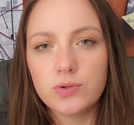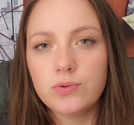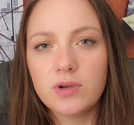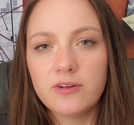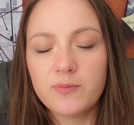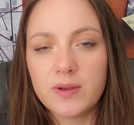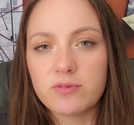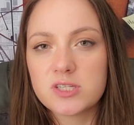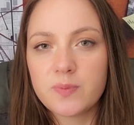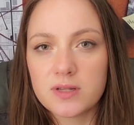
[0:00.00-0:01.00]
who could have been
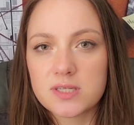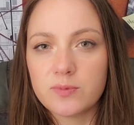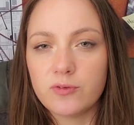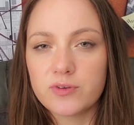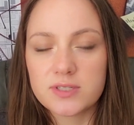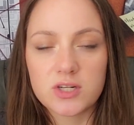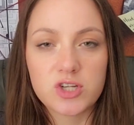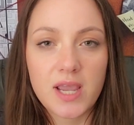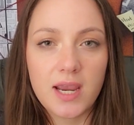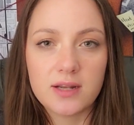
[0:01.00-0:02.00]
responsible for such
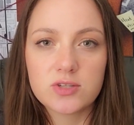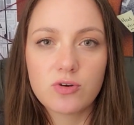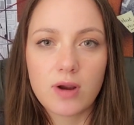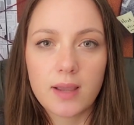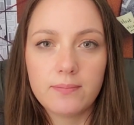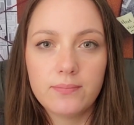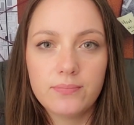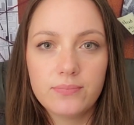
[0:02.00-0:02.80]
a heinous crime.